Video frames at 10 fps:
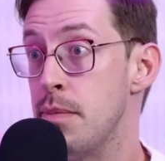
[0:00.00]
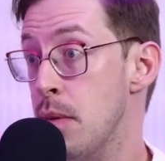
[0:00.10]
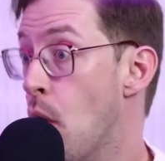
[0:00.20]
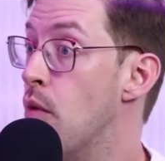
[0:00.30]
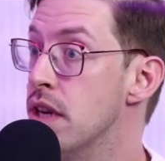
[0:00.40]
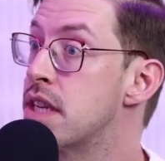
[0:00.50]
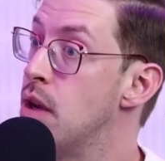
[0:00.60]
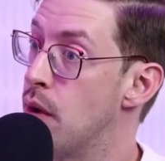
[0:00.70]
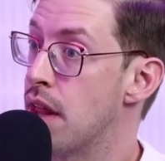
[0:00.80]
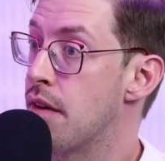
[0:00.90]
be more risky
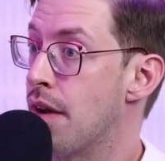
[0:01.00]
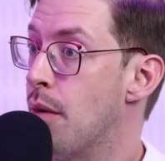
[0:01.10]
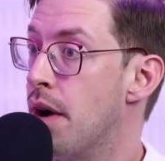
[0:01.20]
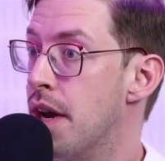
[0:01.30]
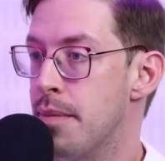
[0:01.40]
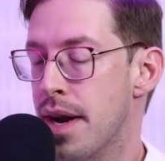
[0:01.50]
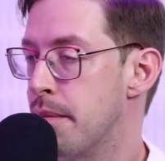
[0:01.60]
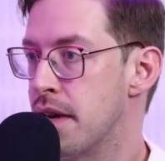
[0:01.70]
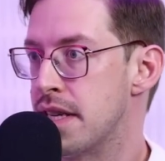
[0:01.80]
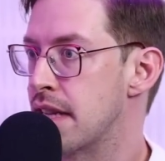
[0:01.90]
with it if I wanted, but I'm
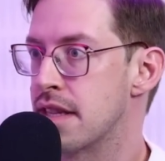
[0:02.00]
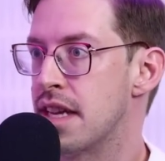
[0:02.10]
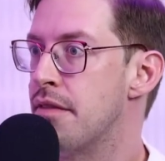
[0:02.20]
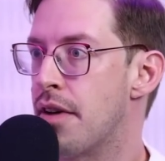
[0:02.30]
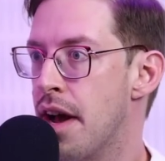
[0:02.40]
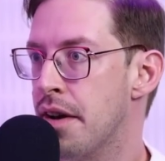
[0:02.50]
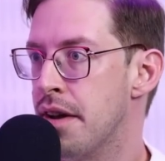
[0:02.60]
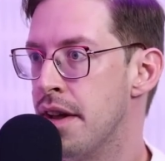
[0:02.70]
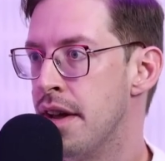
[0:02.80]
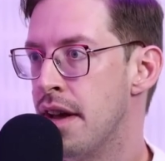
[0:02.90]
going to take the safe route.
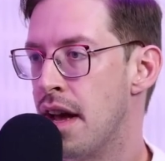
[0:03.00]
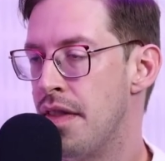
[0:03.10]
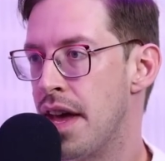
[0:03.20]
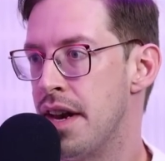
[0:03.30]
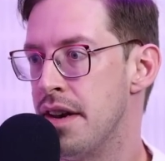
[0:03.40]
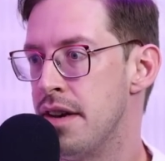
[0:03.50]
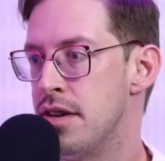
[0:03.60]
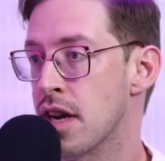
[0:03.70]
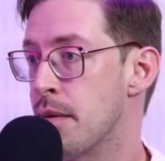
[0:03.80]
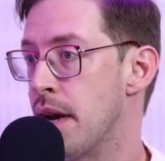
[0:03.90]
And then you
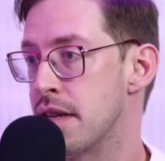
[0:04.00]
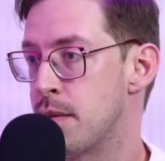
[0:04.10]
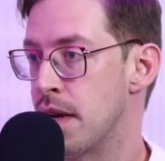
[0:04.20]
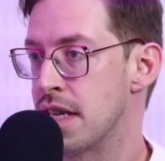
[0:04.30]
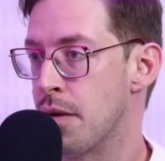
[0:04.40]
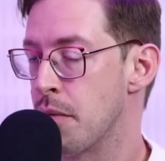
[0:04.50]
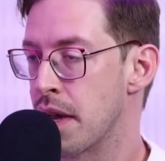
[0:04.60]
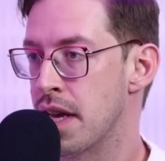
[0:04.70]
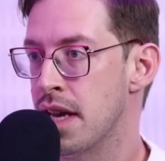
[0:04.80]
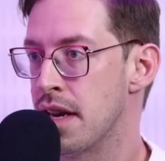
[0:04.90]
talk about spending time with my
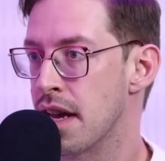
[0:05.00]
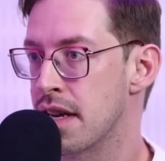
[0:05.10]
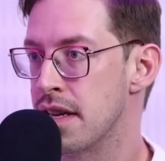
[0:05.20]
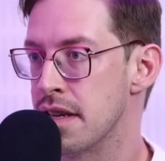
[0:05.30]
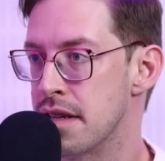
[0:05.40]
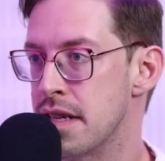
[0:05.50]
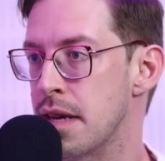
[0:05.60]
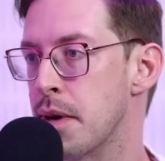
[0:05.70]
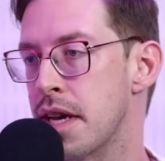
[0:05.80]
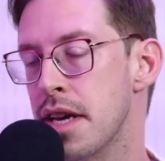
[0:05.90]
kid. I can
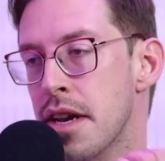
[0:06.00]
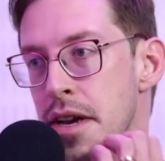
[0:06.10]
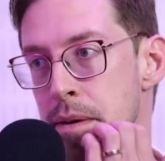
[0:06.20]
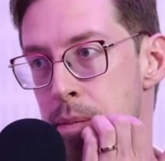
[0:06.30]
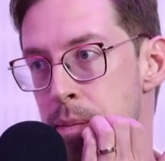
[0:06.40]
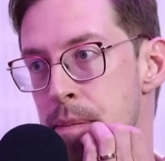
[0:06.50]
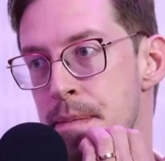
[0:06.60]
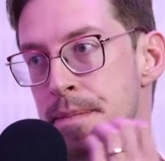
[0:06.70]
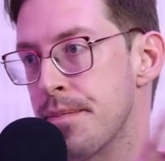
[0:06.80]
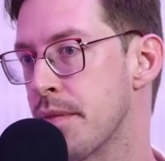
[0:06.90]
take my kid on a
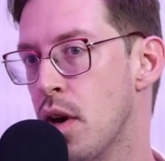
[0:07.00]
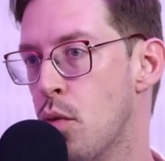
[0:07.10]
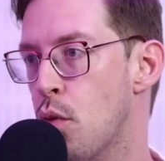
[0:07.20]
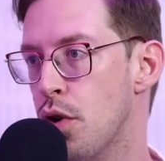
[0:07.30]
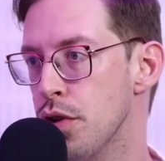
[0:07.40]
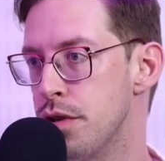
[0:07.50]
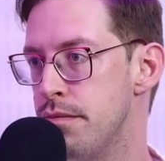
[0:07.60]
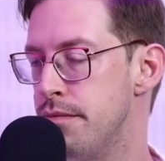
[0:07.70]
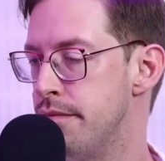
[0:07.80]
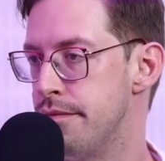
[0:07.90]
world
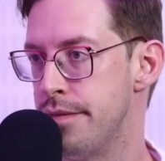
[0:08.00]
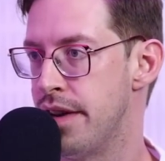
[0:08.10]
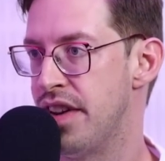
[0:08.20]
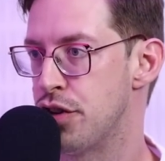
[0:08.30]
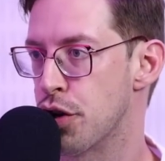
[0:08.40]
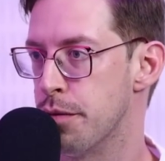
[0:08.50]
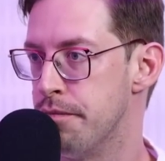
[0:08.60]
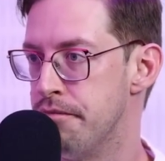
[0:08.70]
adventure.